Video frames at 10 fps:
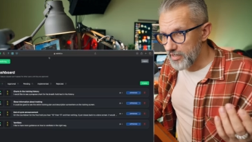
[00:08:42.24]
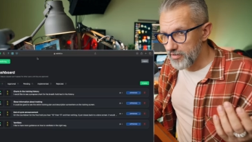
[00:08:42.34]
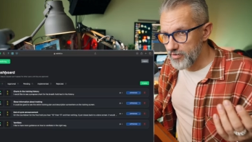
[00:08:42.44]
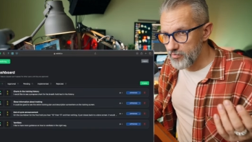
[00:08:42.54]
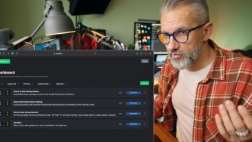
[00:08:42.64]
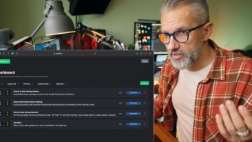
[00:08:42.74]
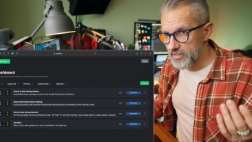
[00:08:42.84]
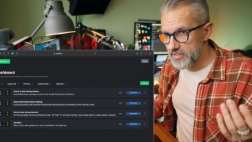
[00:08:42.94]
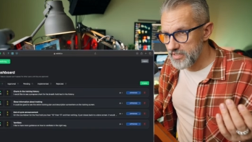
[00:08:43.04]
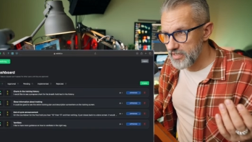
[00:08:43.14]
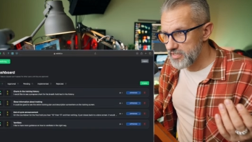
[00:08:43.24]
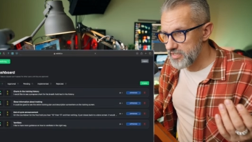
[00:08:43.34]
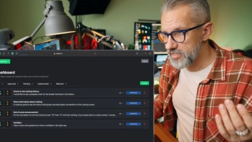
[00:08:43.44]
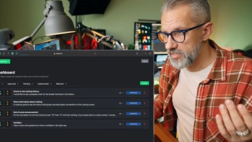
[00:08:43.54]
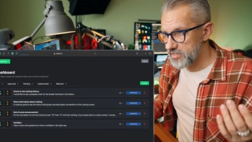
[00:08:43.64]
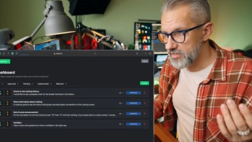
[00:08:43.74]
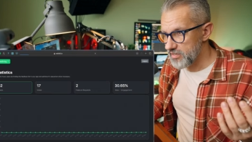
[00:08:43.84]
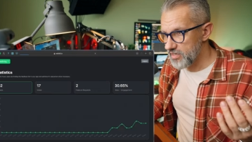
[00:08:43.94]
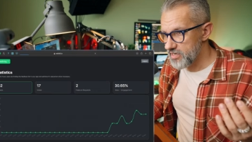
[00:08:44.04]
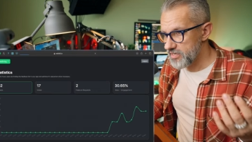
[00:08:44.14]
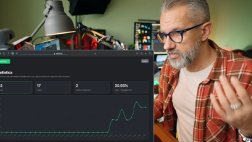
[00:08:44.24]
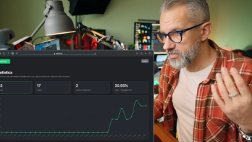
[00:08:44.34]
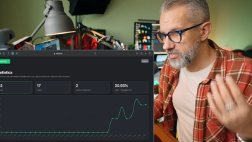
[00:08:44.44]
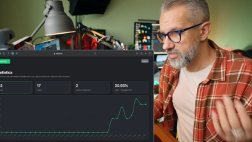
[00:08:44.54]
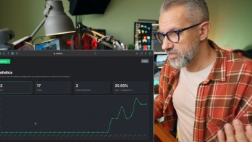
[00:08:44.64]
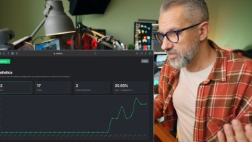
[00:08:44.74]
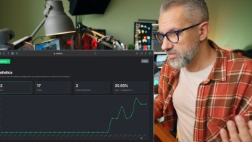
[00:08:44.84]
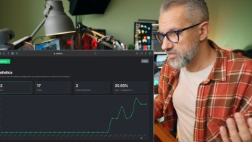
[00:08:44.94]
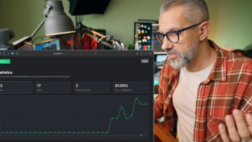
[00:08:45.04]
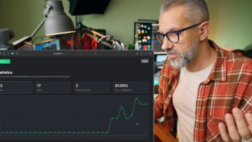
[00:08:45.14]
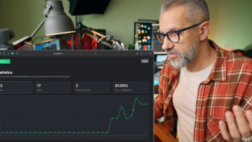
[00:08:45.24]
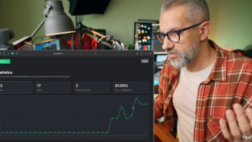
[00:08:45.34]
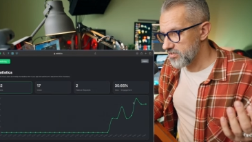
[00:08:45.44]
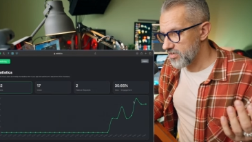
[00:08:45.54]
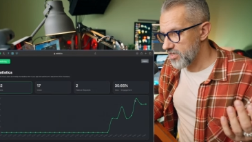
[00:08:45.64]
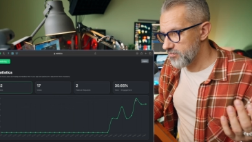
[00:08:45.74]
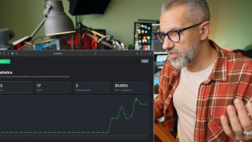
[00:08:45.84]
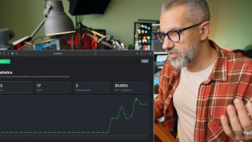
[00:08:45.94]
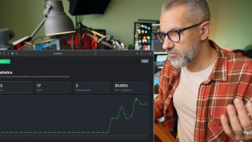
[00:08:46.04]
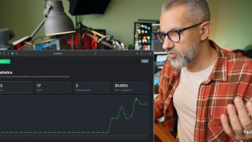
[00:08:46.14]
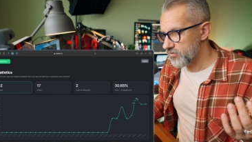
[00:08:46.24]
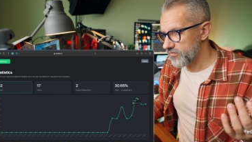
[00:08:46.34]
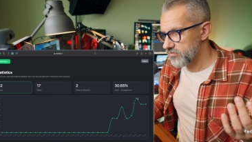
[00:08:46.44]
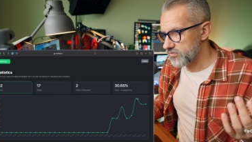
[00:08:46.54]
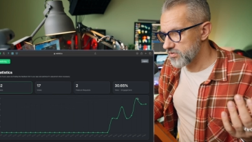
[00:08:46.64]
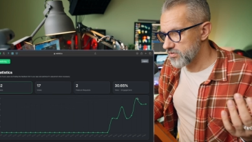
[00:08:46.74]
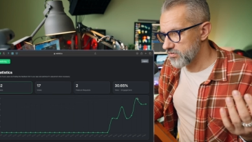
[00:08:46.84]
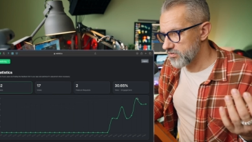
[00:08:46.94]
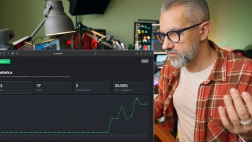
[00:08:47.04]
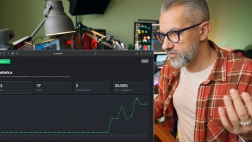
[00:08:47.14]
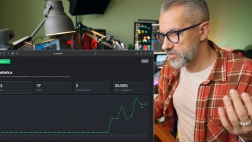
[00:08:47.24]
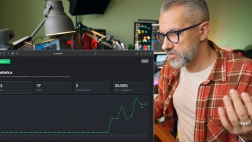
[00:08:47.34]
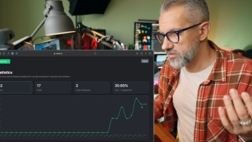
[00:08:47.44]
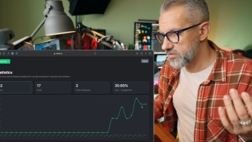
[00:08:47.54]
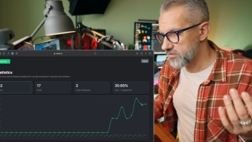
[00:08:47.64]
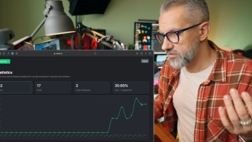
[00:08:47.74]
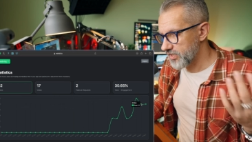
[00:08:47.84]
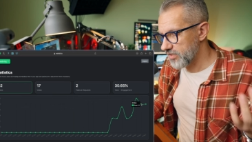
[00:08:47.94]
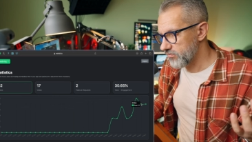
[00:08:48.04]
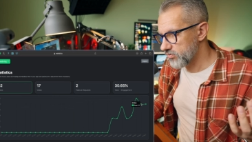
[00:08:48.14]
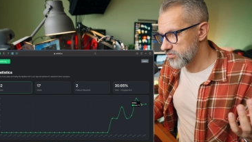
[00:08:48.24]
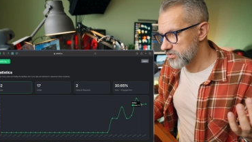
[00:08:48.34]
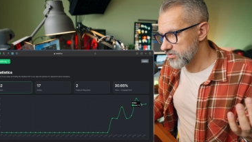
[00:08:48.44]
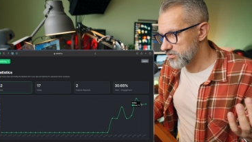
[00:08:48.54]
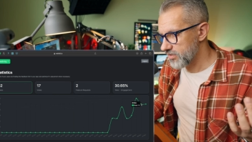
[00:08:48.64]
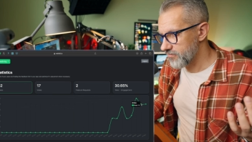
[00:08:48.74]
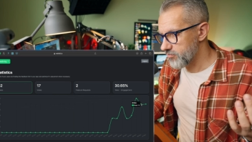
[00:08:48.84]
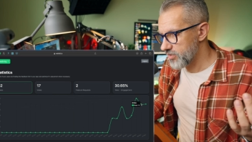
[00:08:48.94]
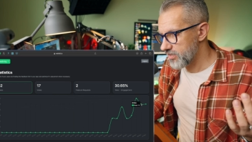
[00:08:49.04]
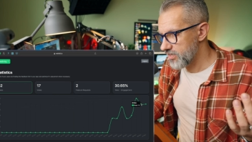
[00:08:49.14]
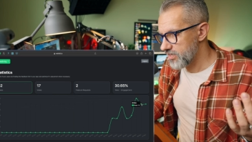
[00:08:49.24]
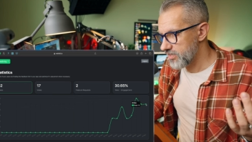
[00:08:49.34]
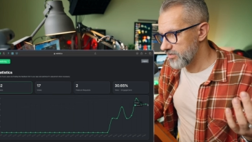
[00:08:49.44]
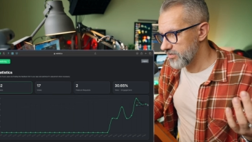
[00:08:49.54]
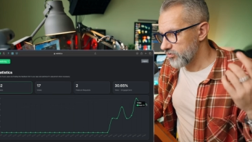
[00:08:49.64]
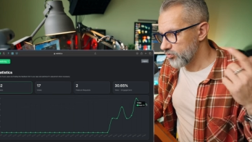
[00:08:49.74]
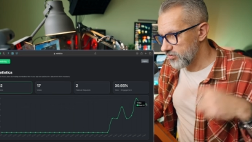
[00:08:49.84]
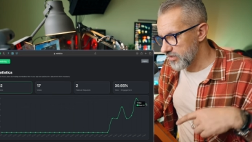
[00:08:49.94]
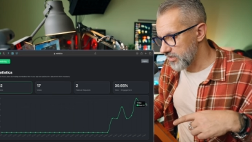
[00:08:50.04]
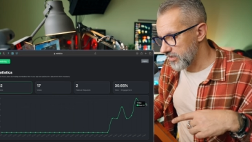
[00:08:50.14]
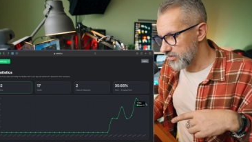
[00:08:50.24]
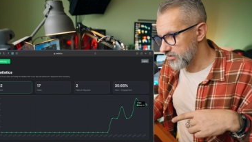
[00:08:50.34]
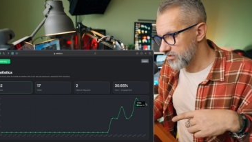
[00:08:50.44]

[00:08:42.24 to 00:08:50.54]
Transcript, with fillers: if I'm looking in statistics, I see that I'm getting more views. So it was 10 views November 9. Today,